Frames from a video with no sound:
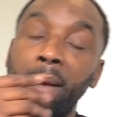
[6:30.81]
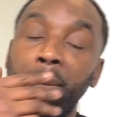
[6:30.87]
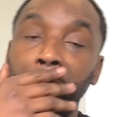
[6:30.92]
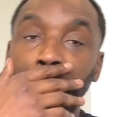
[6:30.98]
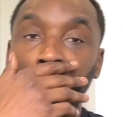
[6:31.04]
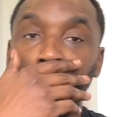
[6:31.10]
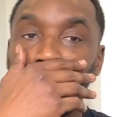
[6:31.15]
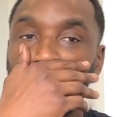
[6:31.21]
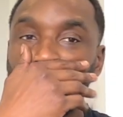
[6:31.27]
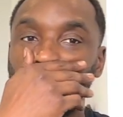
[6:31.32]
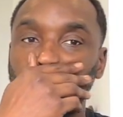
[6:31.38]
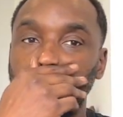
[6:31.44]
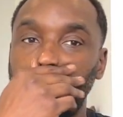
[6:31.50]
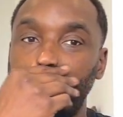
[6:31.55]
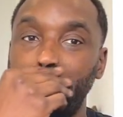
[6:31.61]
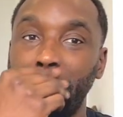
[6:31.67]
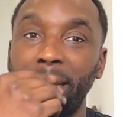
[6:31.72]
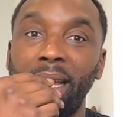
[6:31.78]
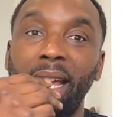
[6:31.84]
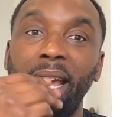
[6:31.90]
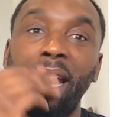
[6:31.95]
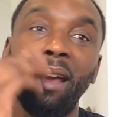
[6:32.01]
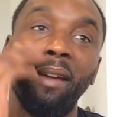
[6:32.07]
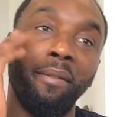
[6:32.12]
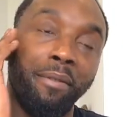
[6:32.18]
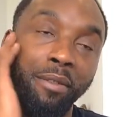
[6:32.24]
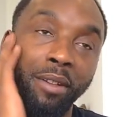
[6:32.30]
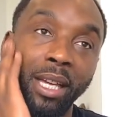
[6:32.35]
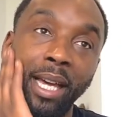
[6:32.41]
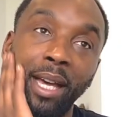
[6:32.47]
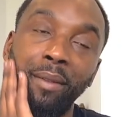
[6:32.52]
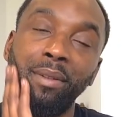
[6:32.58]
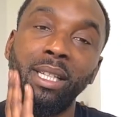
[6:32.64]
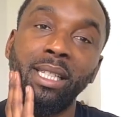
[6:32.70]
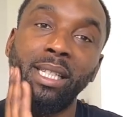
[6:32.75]
but I won't be sharing
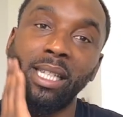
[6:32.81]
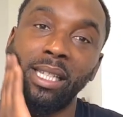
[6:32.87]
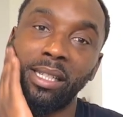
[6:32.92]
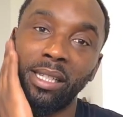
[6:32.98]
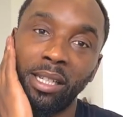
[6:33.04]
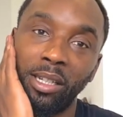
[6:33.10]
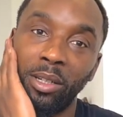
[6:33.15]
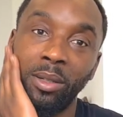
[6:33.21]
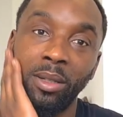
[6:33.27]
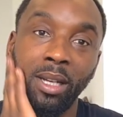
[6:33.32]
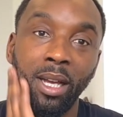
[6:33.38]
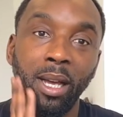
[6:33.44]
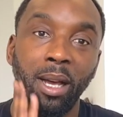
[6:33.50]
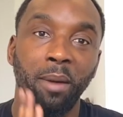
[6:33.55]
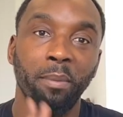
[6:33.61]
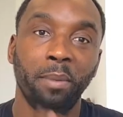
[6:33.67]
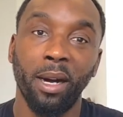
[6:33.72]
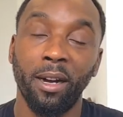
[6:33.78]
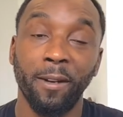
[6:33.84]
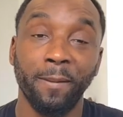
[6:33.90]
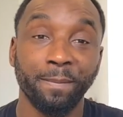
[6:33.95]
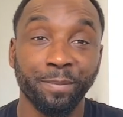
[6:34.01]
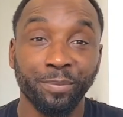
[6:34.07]
every detail. But